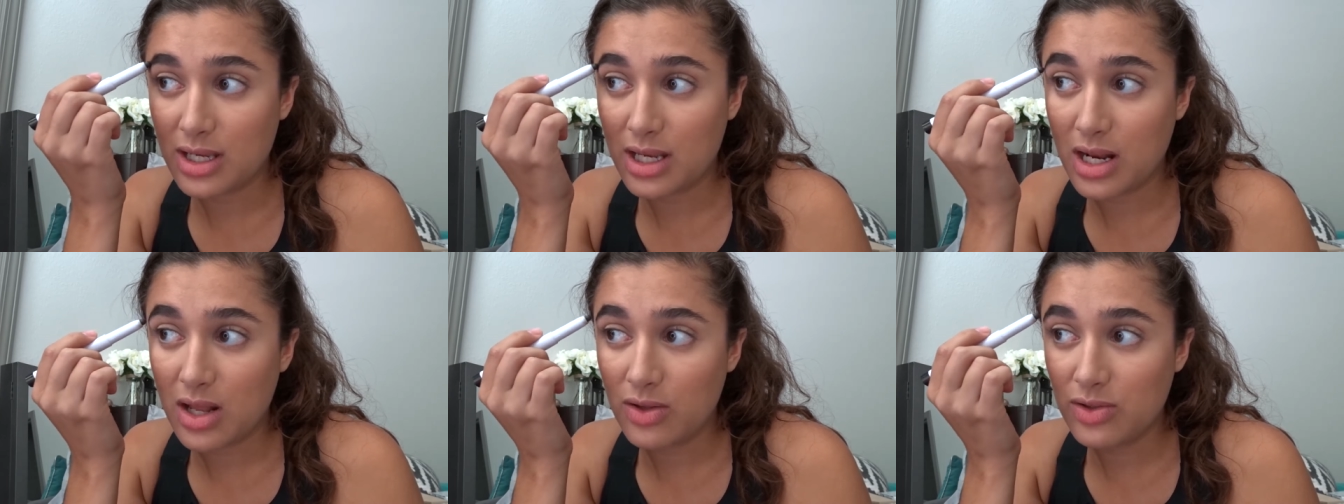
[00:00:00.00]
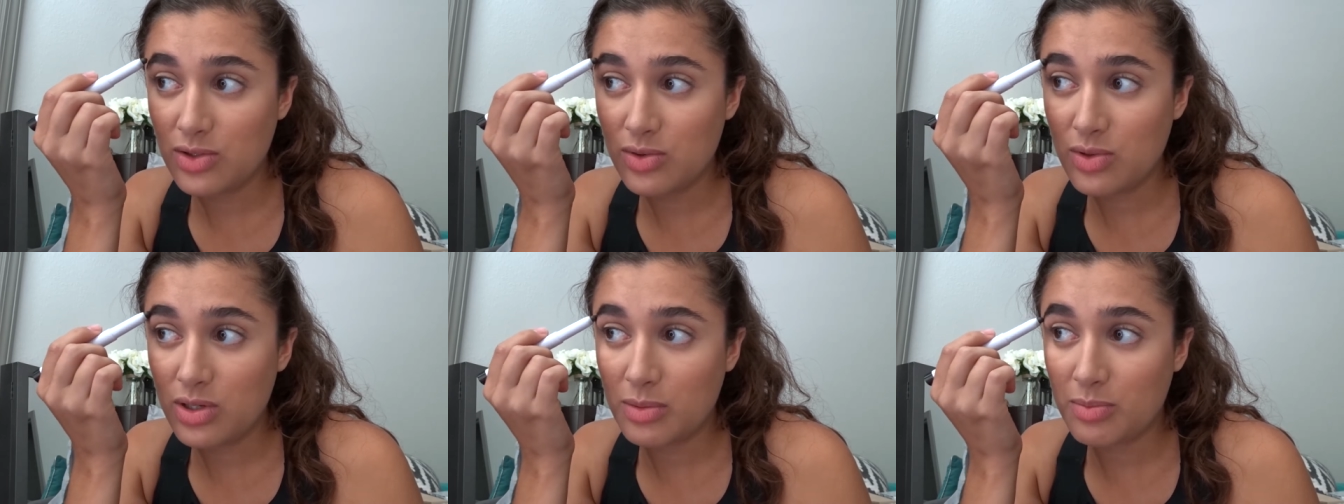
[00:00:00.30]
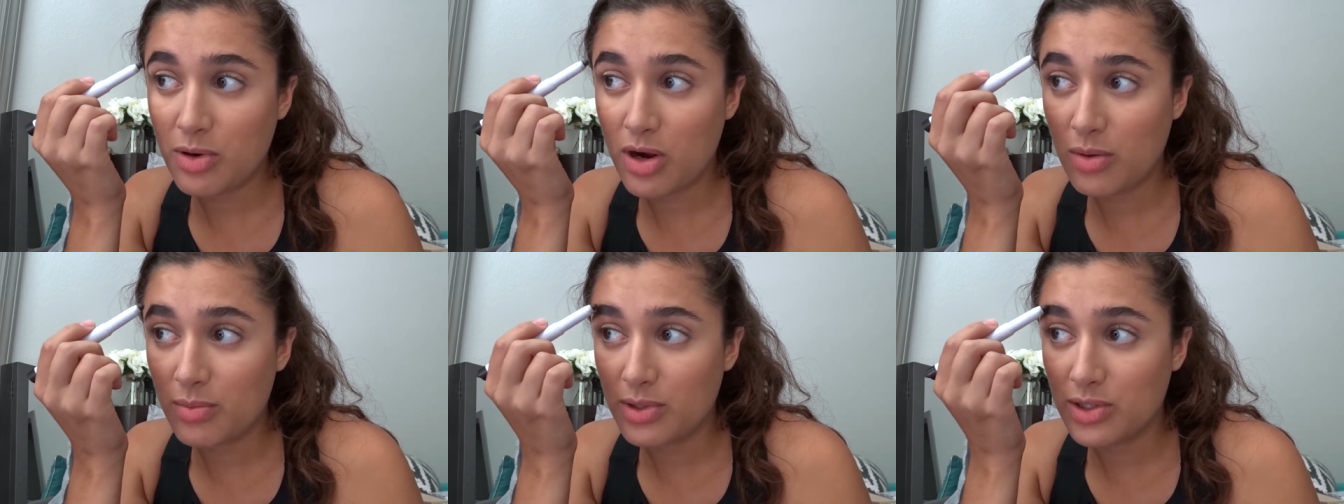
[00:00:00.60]
And I'll do an
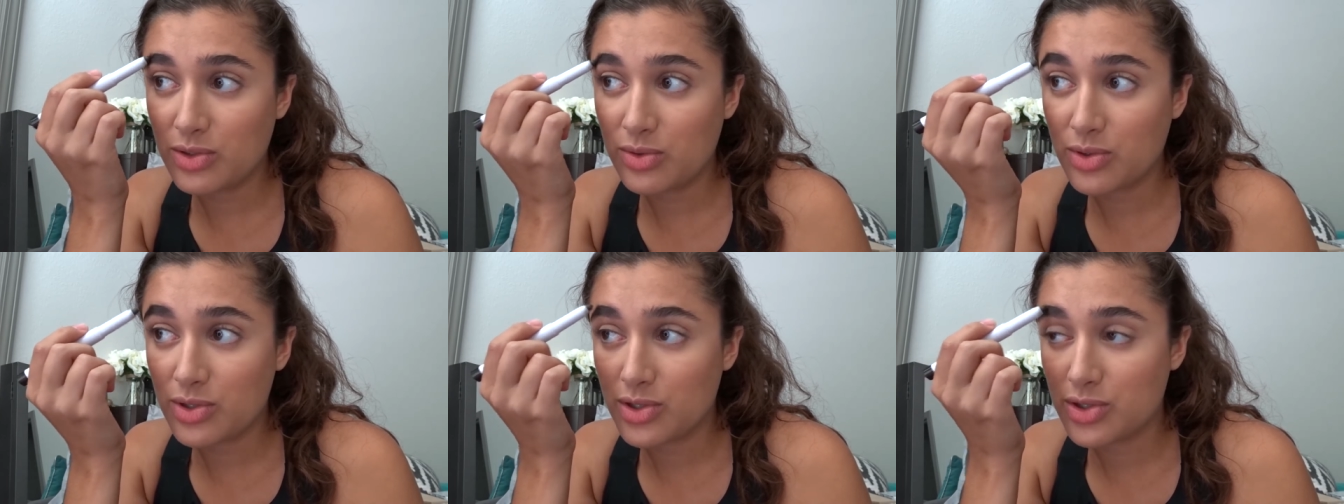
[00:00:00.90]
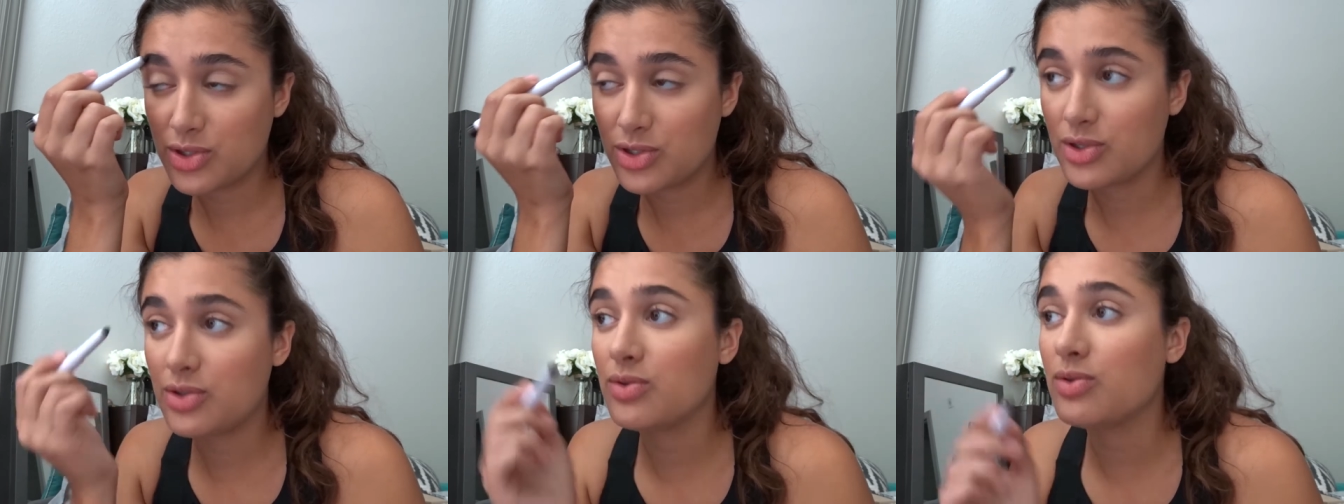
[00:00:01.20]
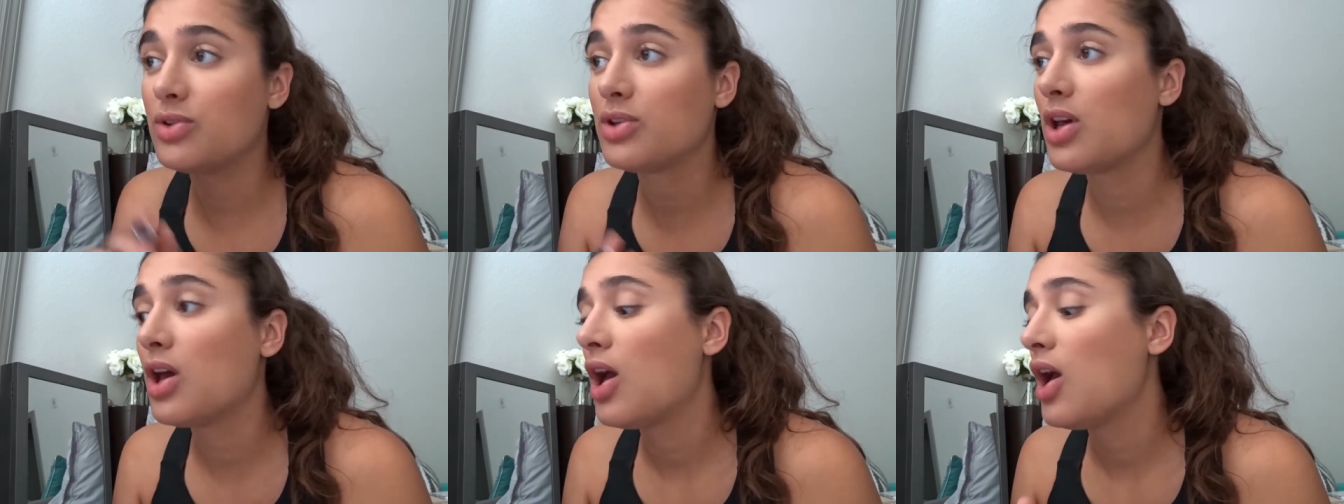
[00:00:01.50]
apartment tour
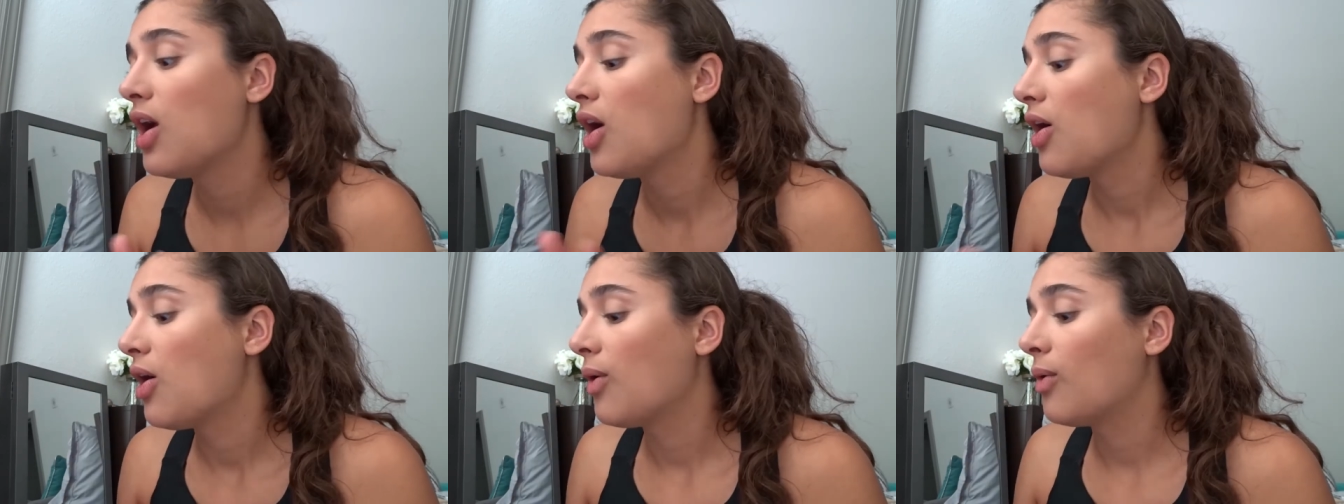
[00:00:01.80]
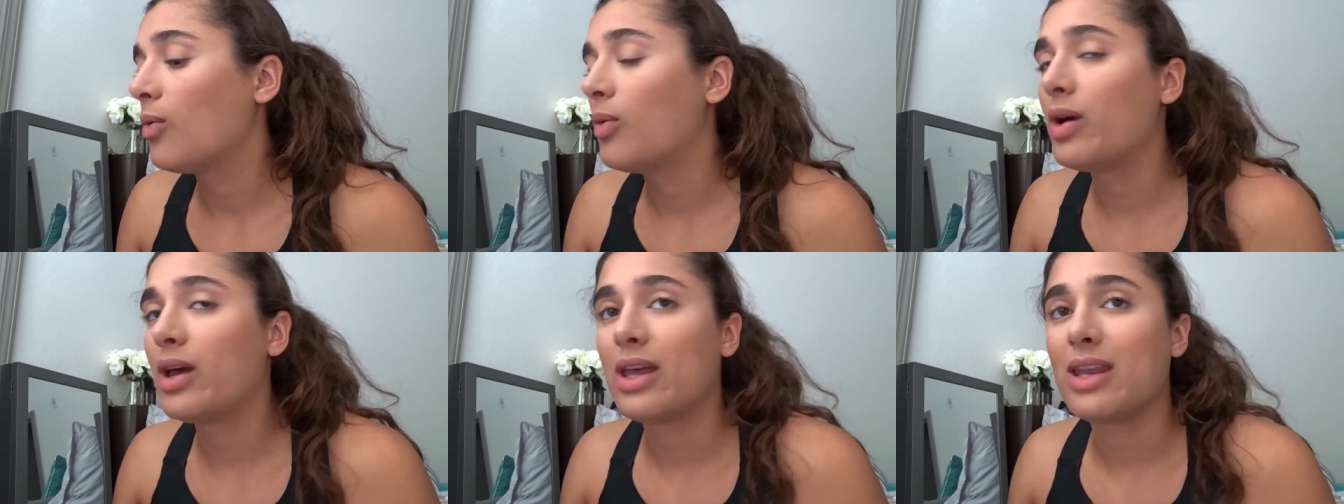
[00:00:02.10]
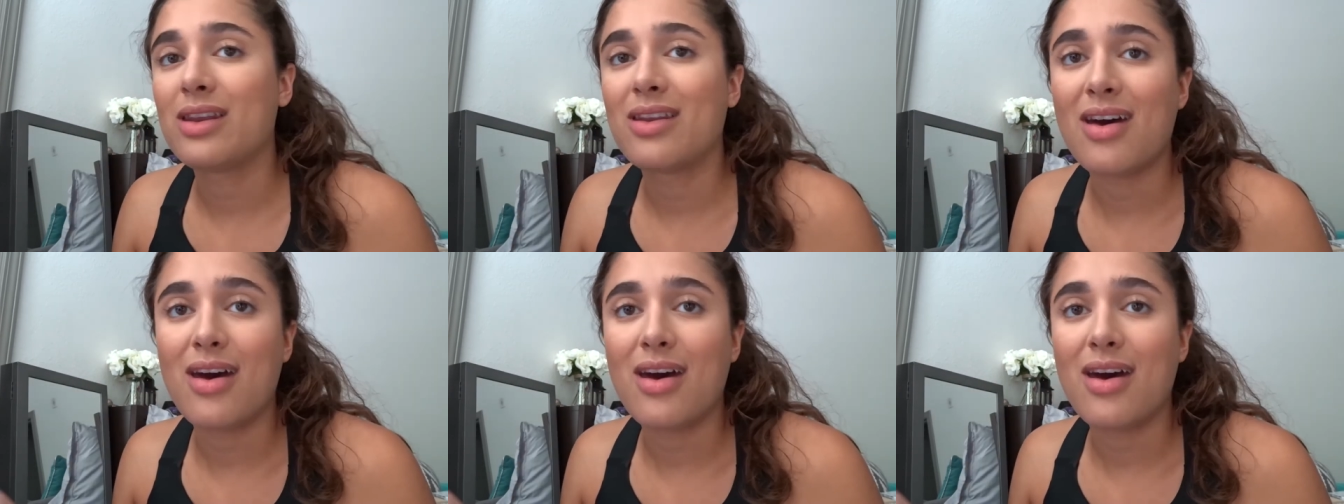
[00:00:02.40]
soon when